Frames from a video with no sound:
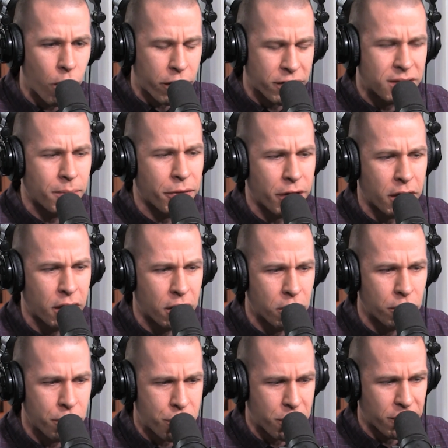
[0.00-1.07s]
What are some of the
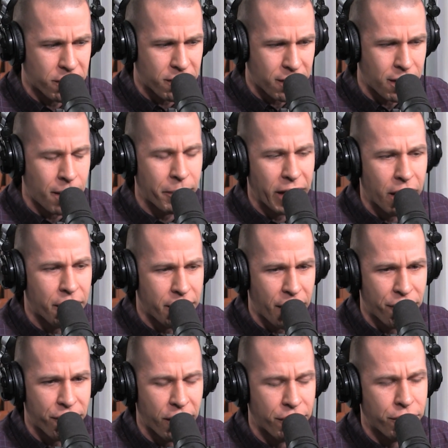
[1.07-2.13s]
conclusions coming out of
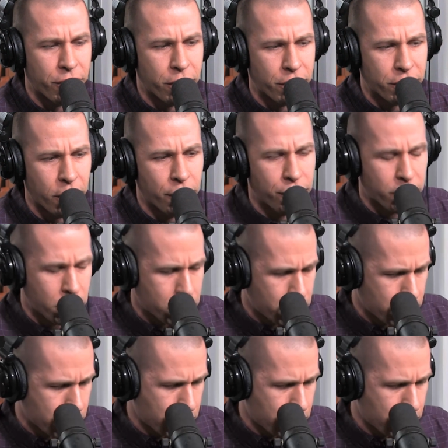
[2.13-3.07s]
that fight for yourself?